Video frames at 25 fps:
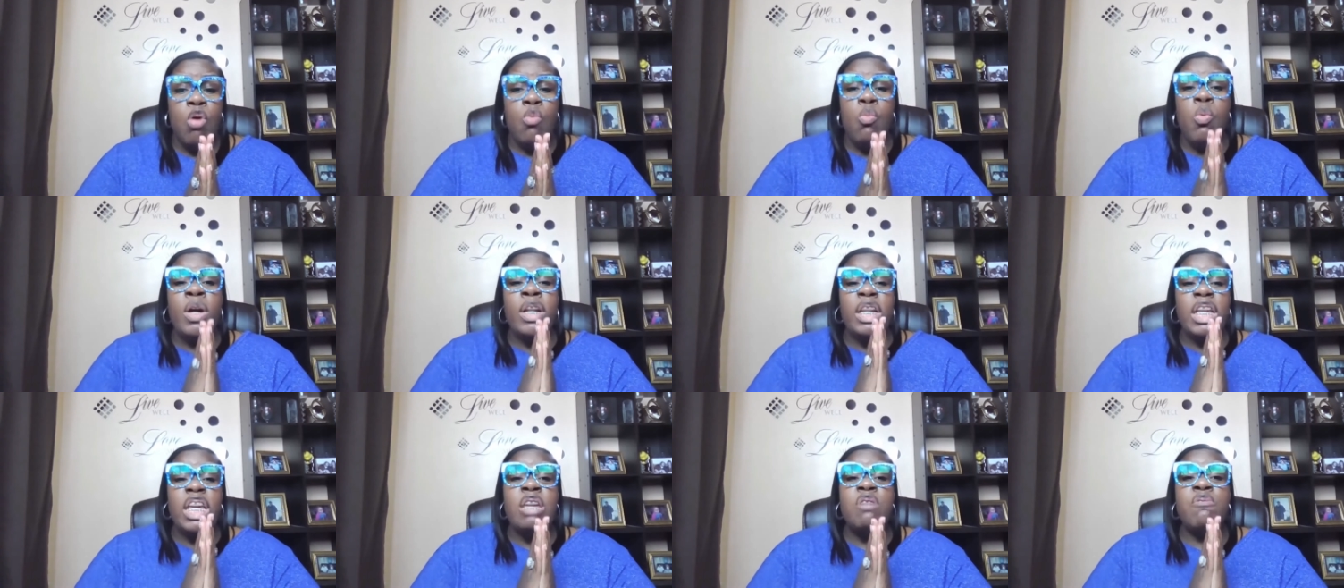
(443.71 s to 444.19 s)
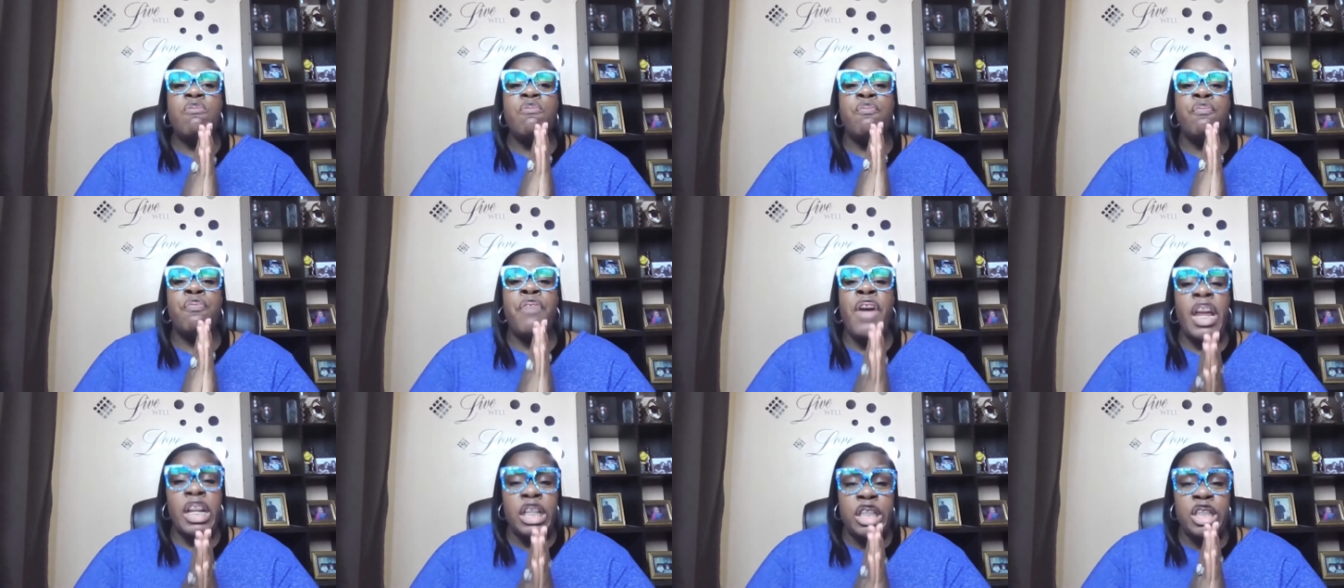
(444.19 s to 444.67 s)
would
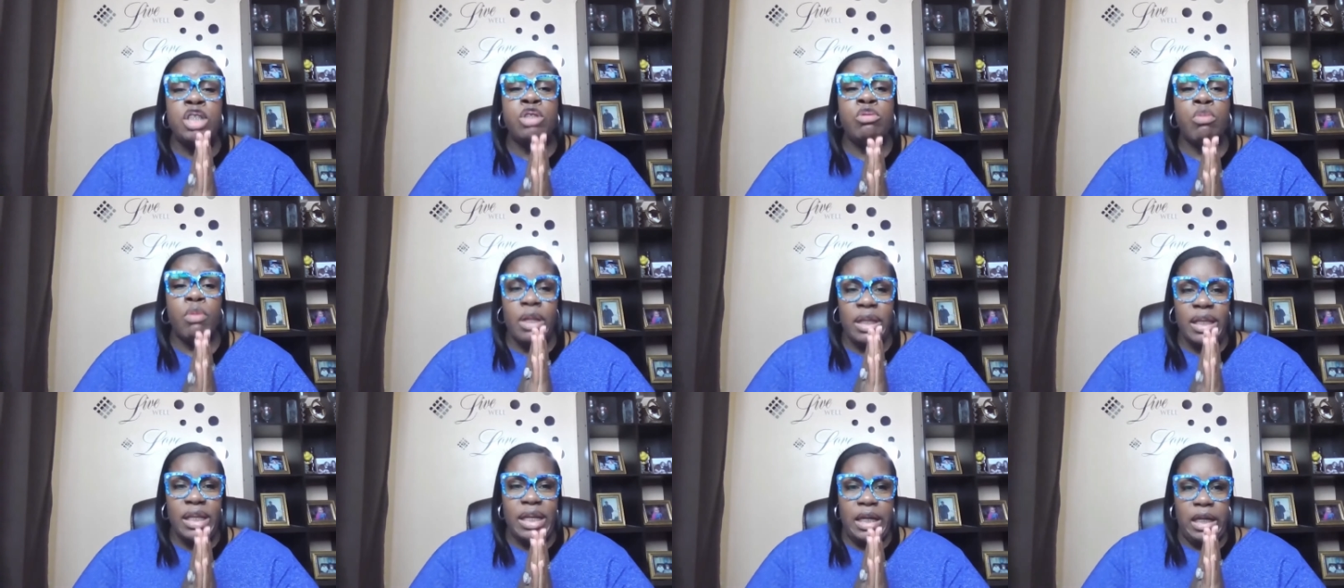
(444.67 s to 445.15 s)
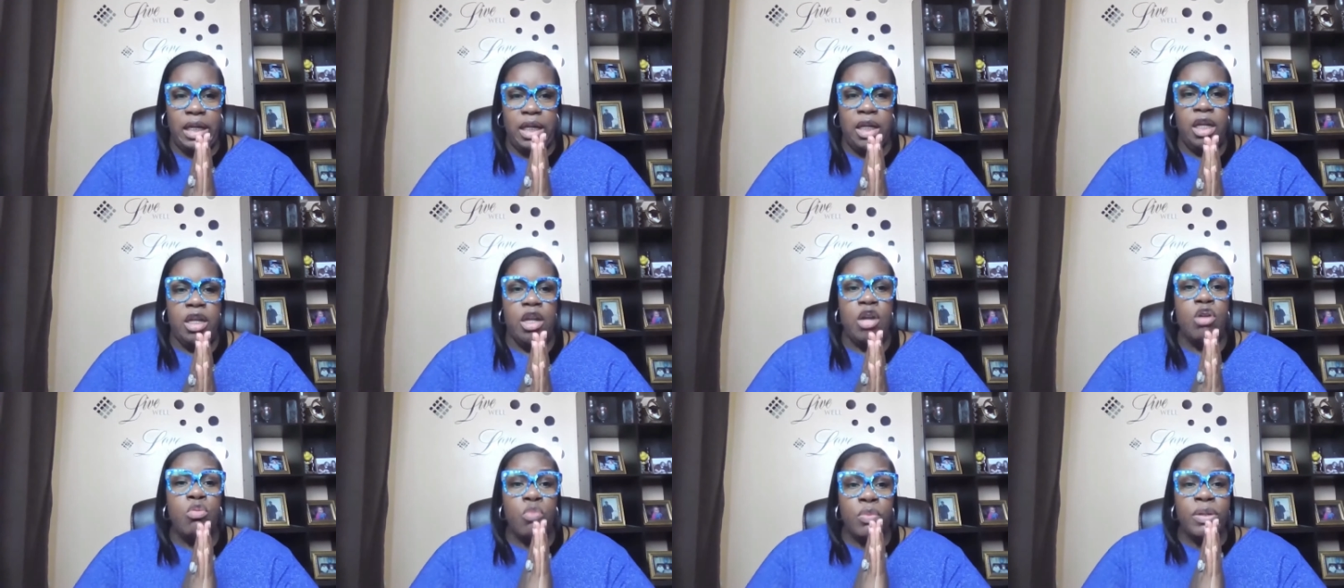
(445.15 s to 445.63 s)
eventually
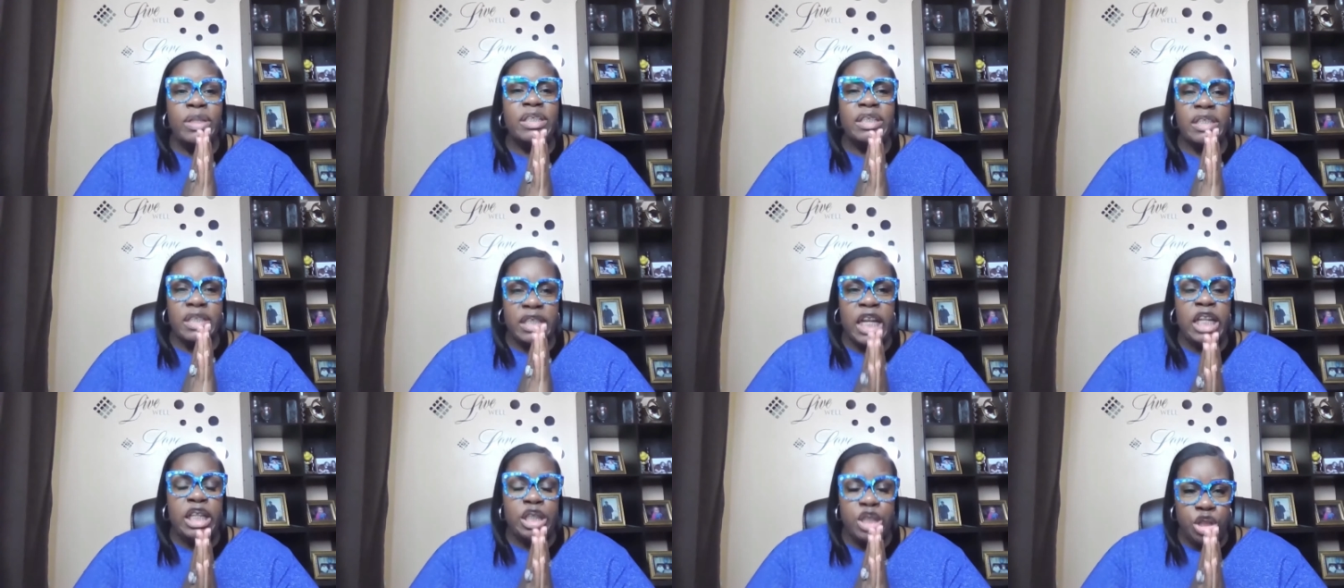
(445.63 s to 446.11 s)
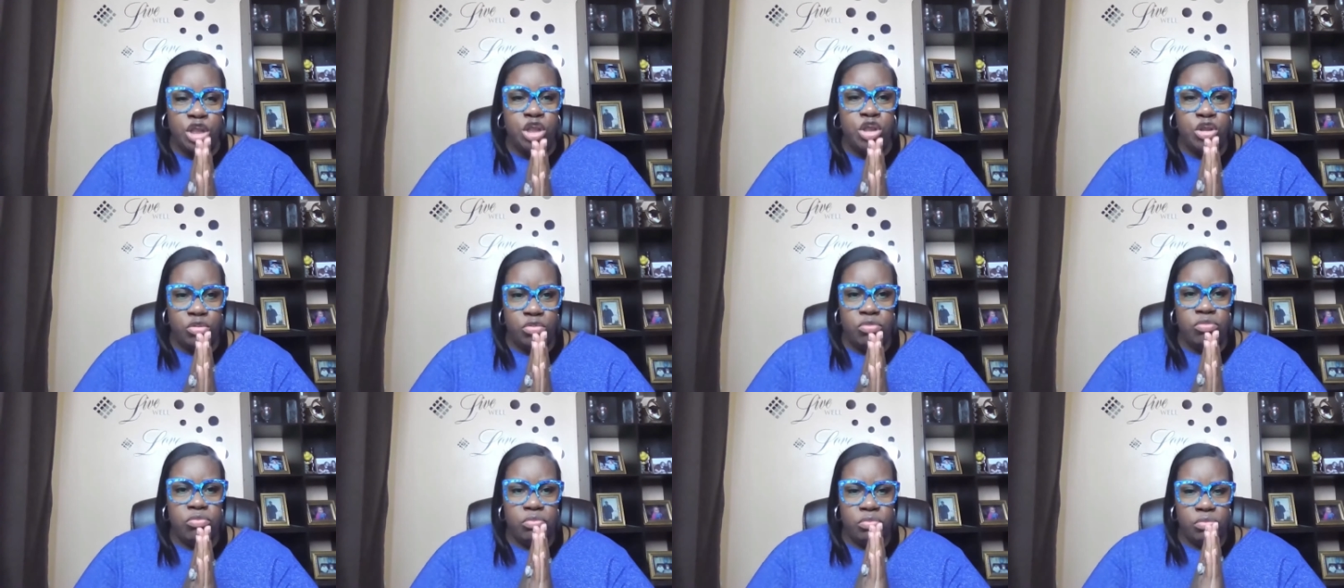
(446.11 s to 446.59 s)
resent
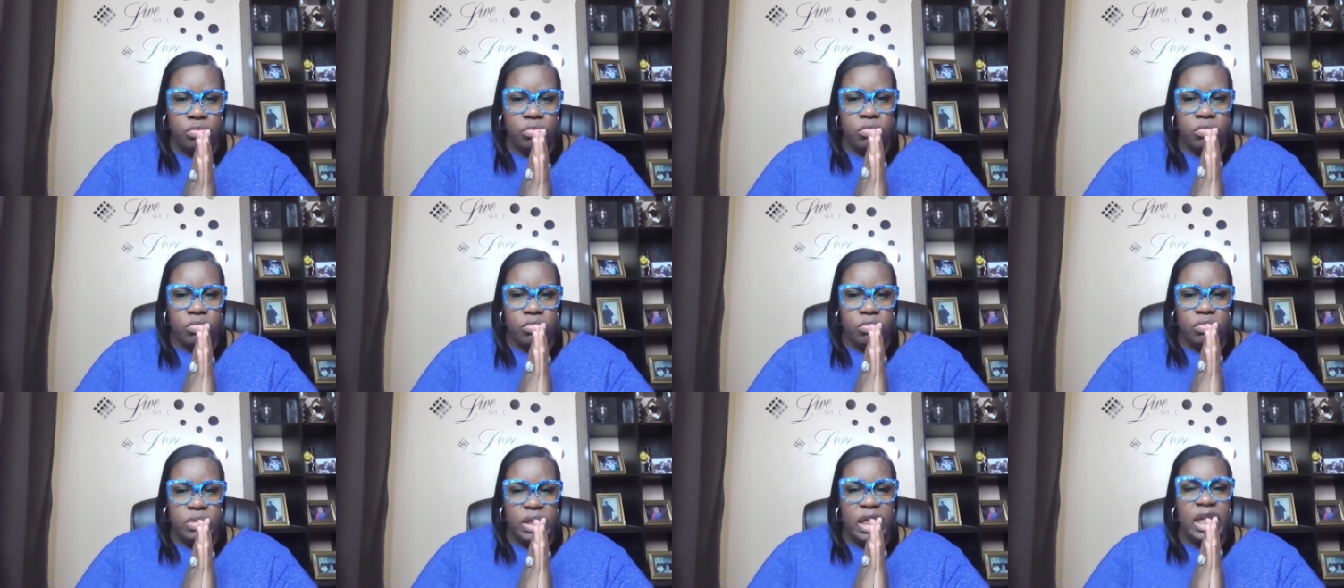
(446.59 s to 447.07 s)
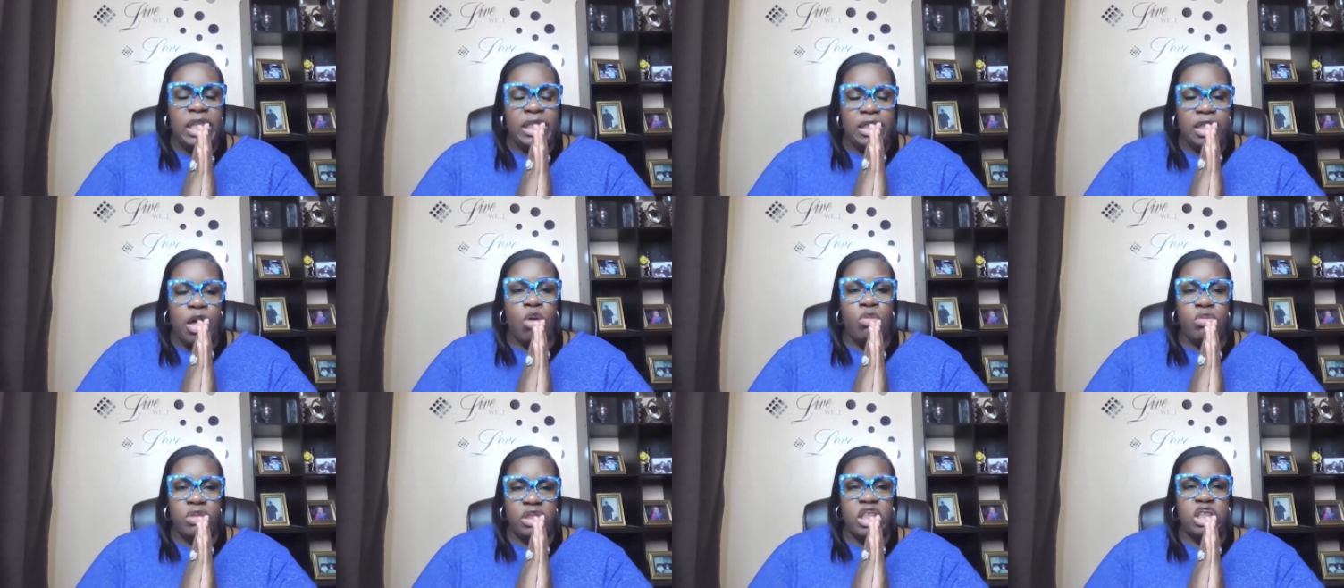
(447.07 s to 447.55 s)
you in
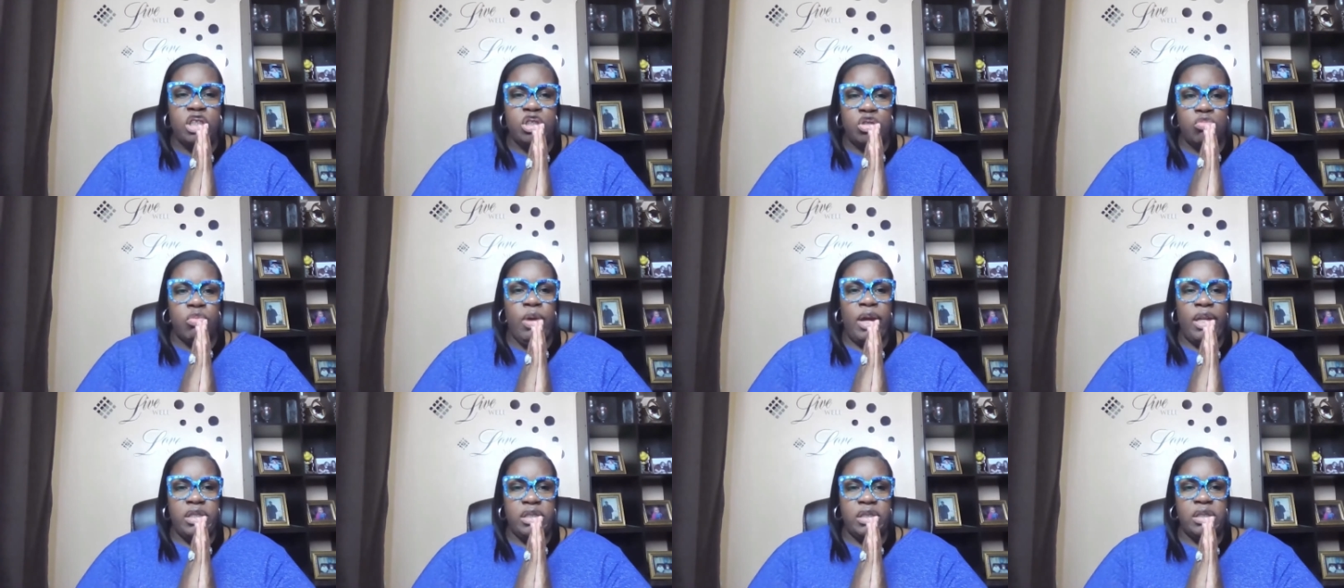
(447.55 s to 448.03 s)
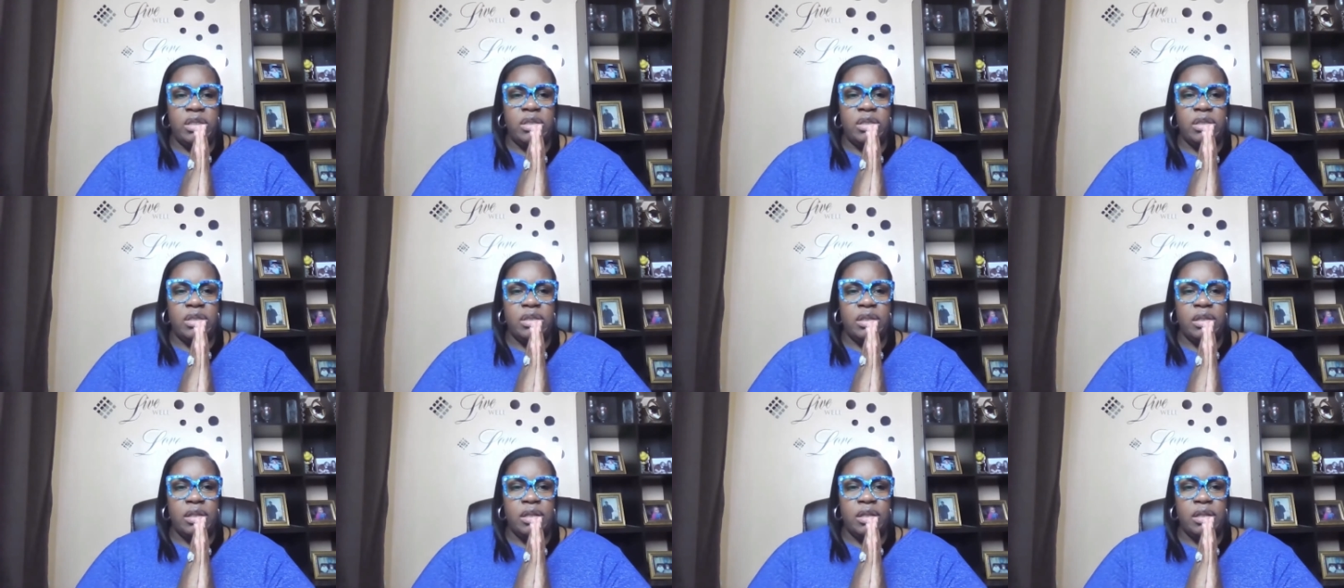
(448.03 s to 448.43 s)
those situations?